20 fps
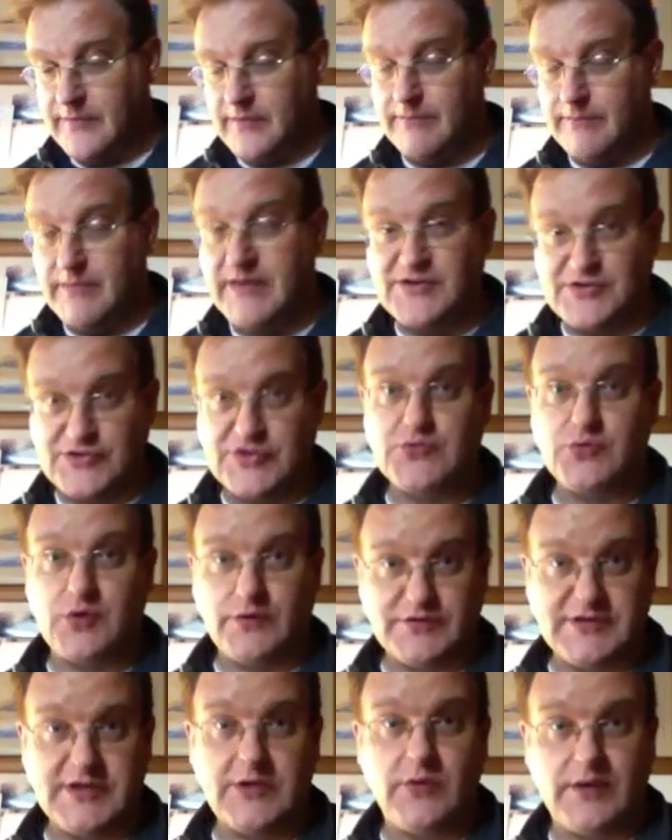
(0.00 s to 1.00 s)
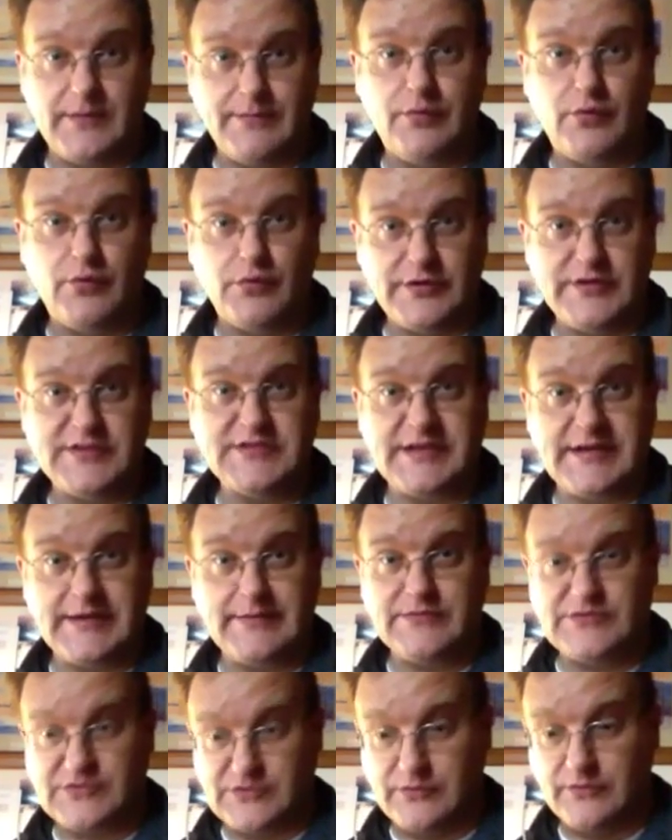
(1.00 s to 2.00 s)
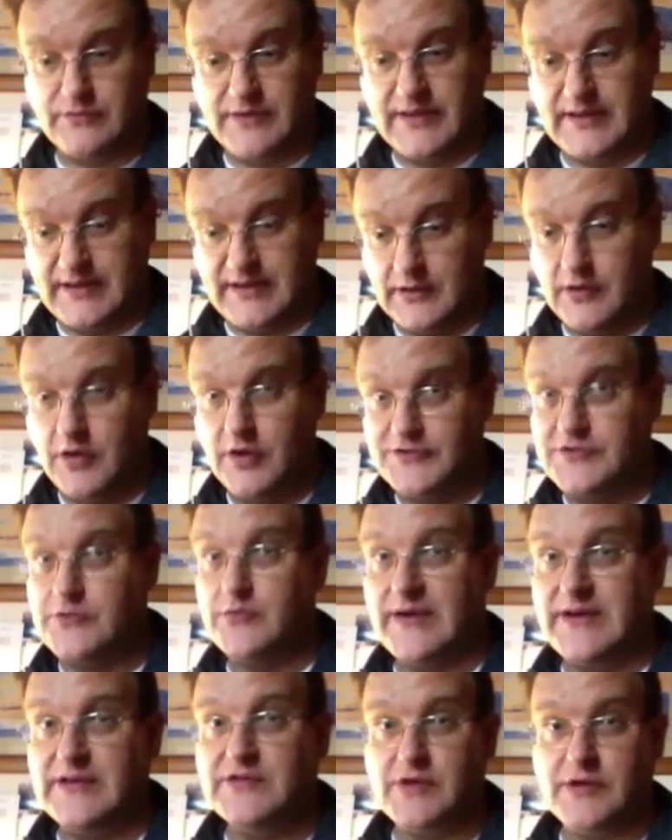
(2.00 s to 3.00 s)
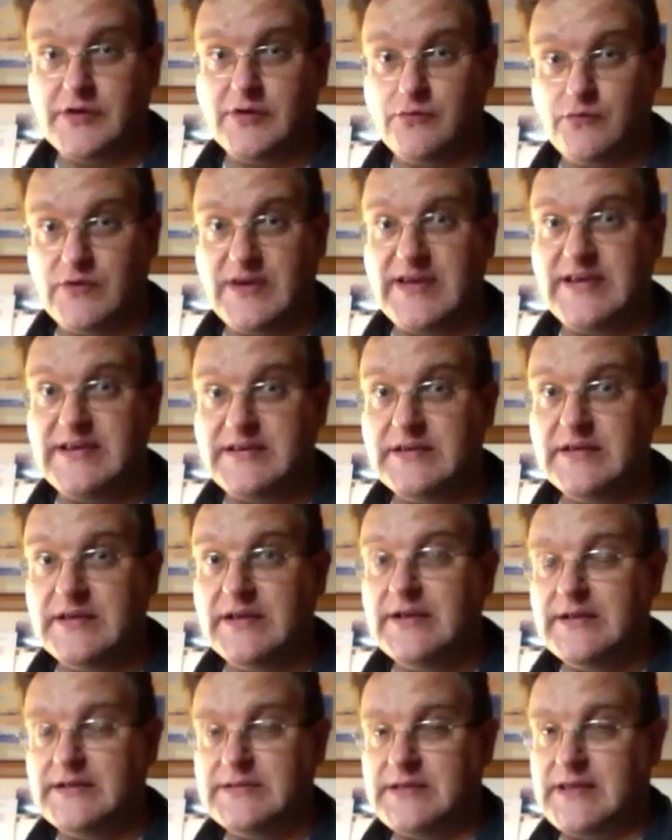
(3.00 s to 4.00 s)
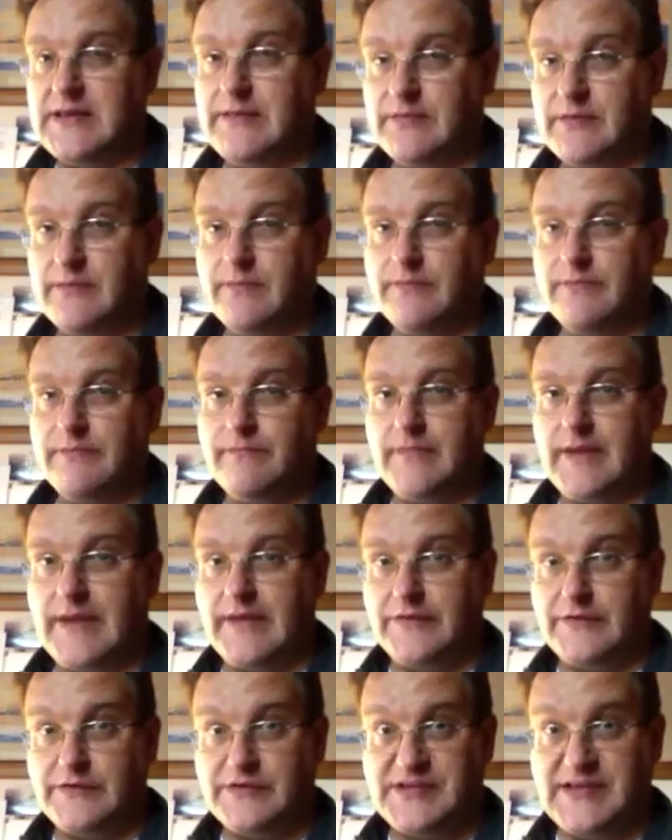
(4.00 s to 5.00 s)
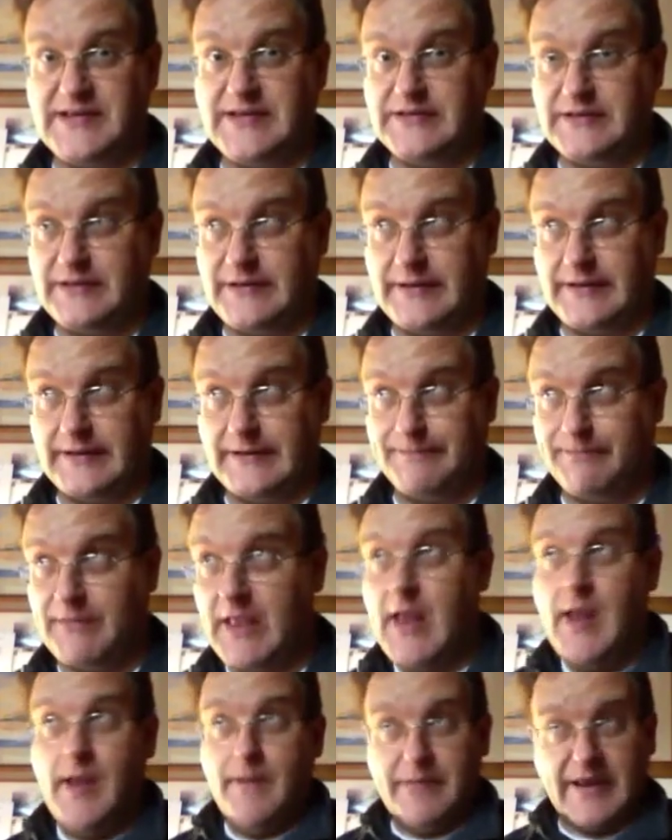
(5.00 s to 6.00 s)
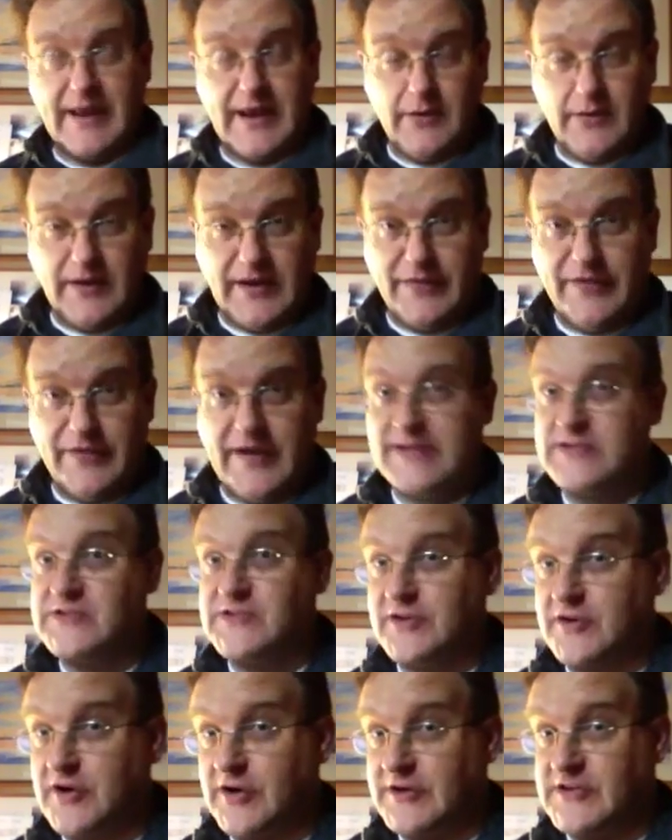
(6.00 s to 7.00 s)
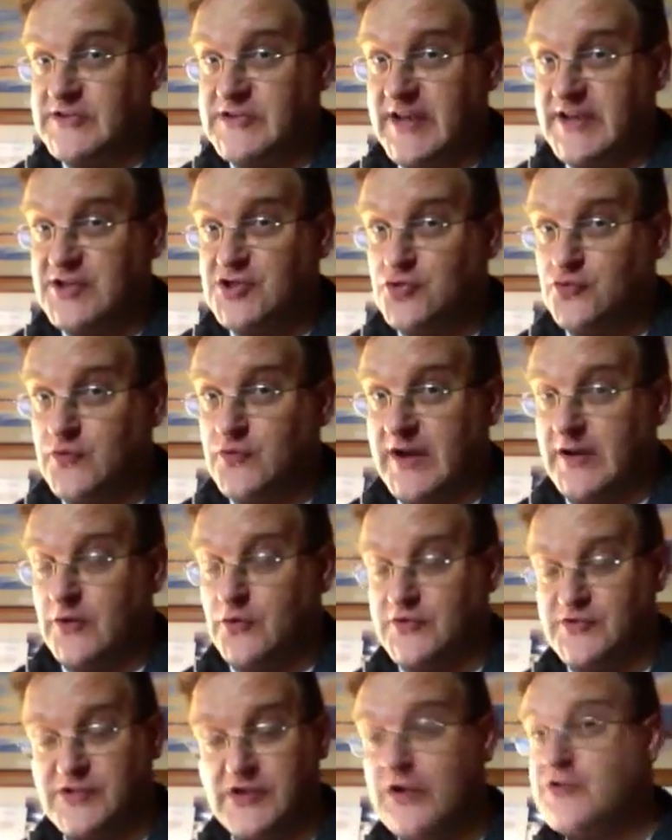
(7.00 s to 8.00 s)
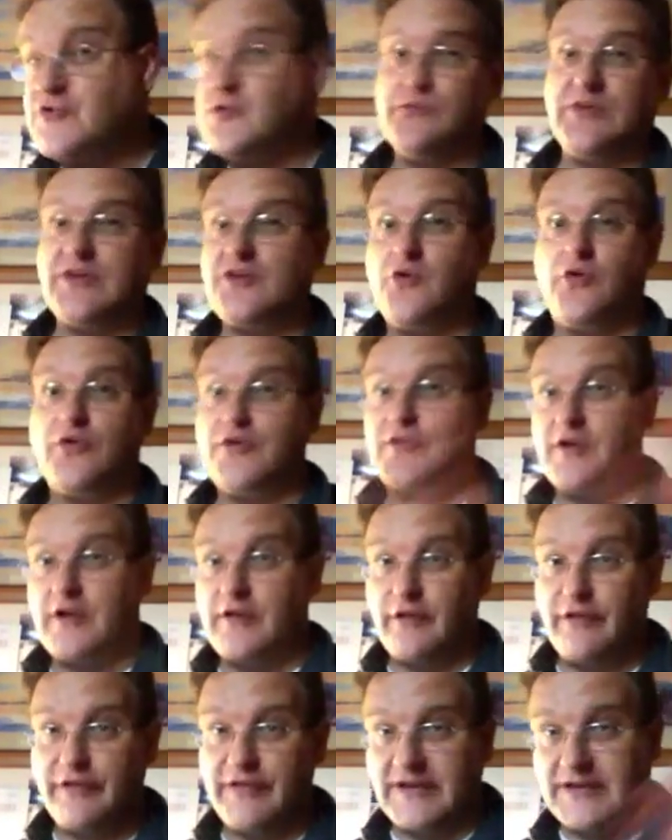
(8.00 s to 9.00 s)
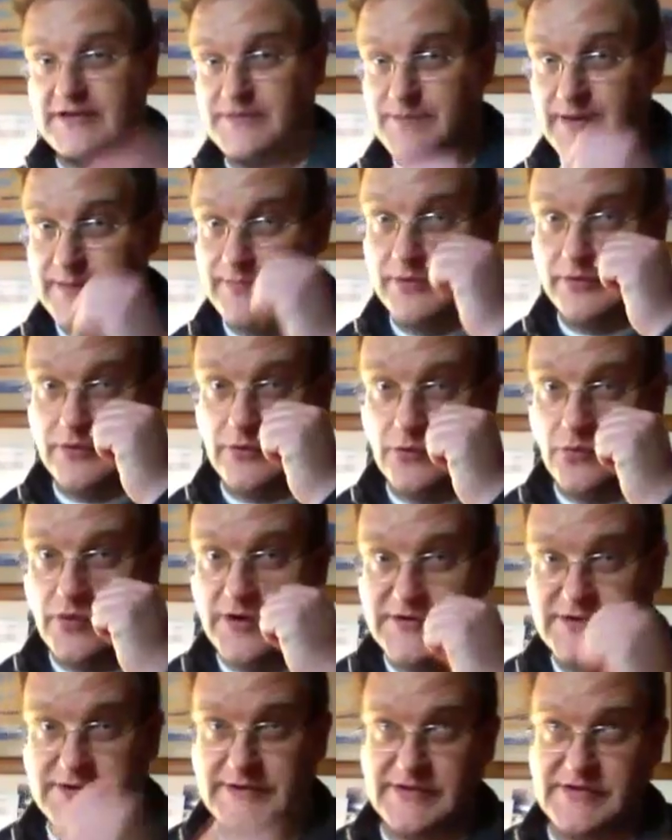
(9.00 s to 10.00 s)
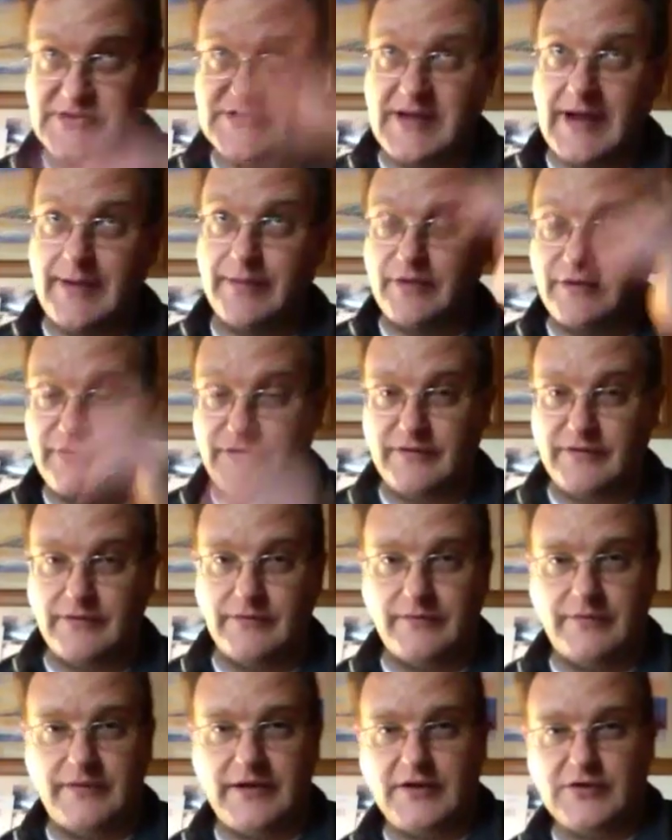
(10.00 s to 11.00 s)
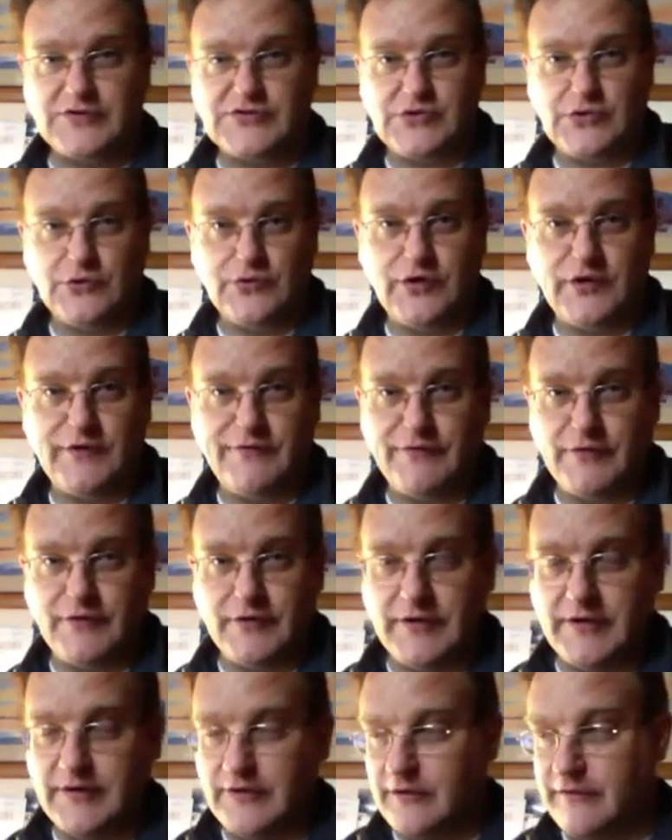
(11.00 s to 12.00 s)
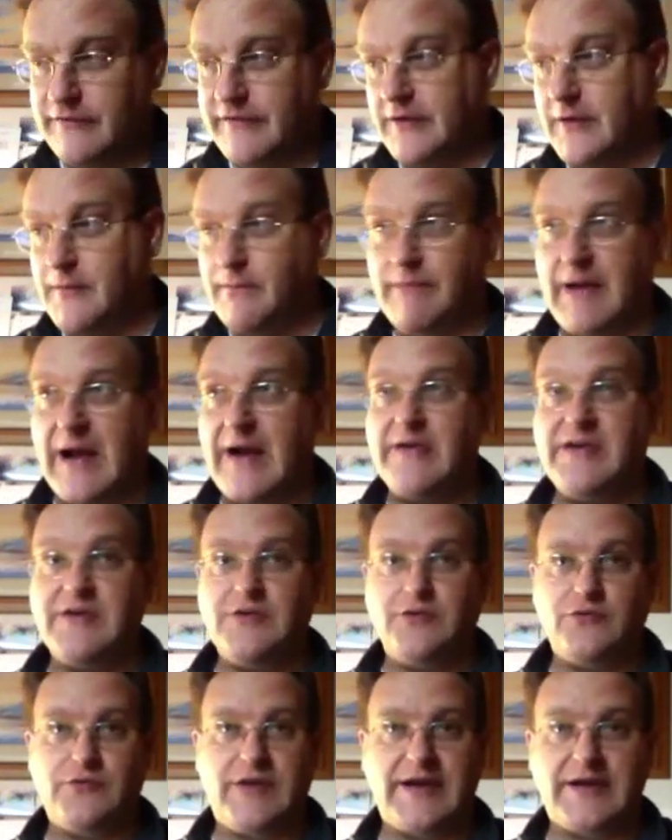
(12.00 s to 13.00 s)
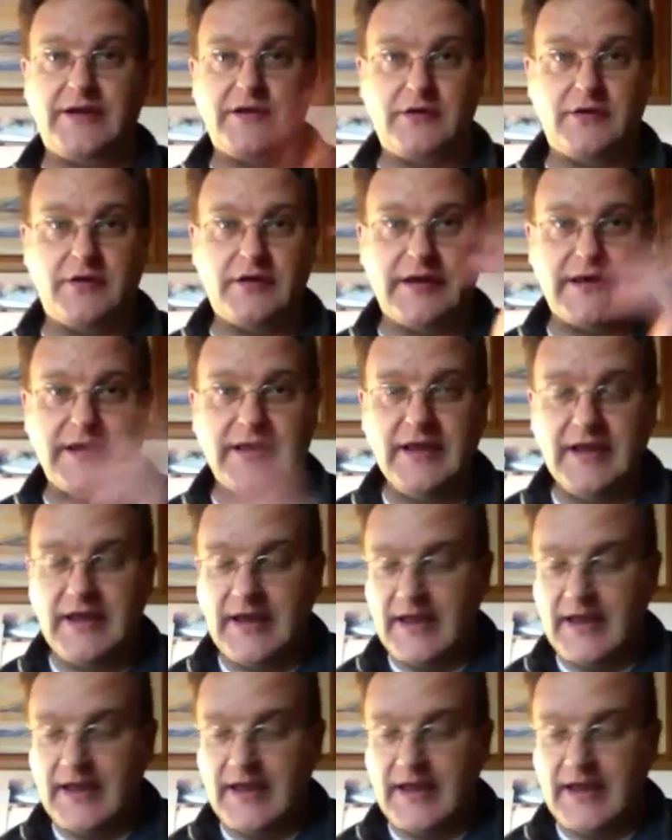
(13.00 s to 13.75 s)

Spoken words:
Ministers were obviously quite bored at times, so they had a lot to write down and read to keep them entertained, I think. But anyway, that's the Kirk Session records. They also record other things, people who worked on the Sabbath and they got told off for it, or if they got married irregularly,